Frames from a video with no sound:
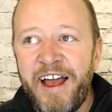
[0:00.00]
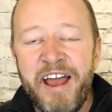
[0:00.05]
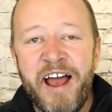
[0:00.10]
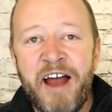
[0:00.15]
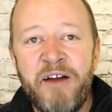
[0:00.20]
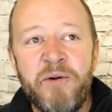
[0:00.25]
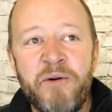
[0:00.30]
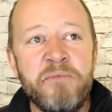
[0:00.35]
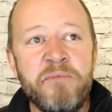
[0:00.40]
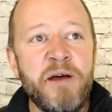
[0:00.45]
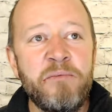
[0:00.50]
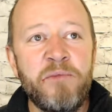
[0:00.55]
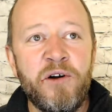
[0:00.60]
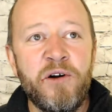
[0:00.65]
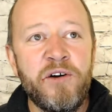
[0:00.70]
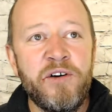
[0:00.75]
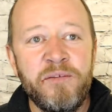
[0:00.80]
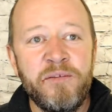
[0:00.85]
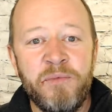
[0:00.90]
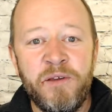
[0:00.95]

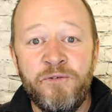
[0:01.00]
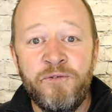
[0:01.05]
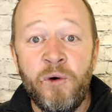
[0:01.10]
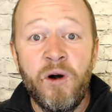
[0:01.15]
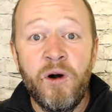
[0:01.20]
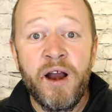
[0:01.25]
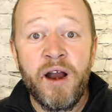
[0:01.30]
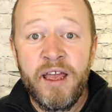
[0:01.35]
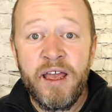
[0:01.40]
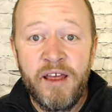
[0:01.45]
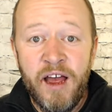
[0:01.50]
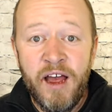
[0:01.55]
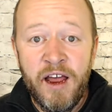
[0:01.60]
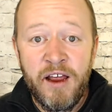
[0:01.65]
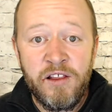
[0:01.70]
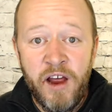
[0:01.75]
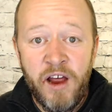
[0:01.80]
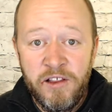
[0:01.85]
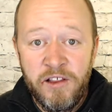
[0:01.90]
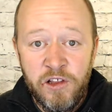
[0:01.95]
remember before
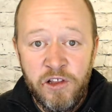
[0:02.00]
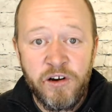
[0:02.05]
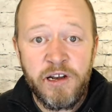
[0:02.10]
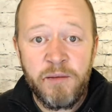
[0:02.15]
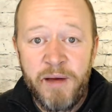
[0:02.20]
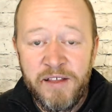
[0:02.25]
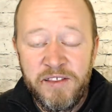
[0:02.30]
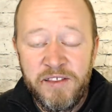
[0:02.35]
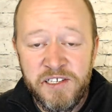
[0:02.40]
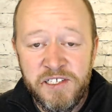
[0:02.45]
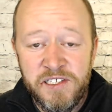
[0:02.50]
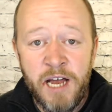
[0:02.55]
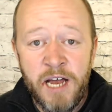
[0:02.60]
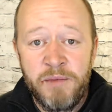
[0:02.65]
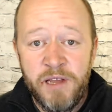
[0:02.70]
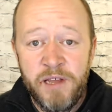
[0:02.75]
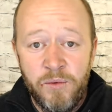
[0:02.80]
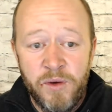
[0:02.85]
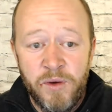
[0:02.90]
I learned about this company,